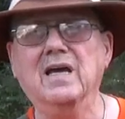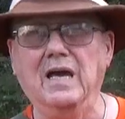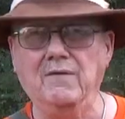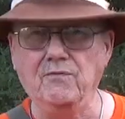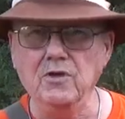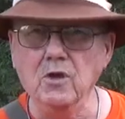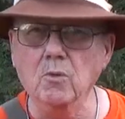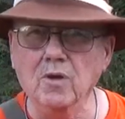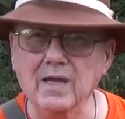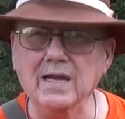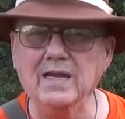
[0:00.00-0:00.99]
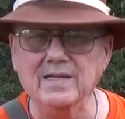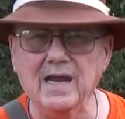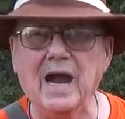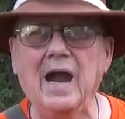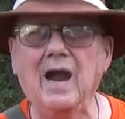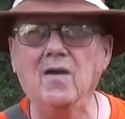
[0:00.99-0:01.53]
if you were in a
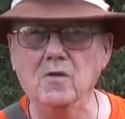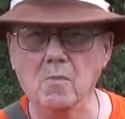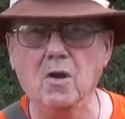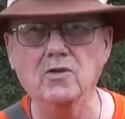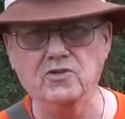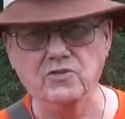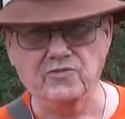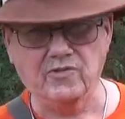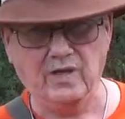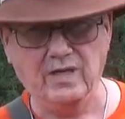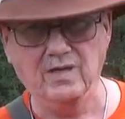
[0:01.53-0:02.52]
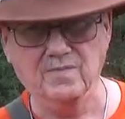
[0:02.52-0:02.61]
dire emergency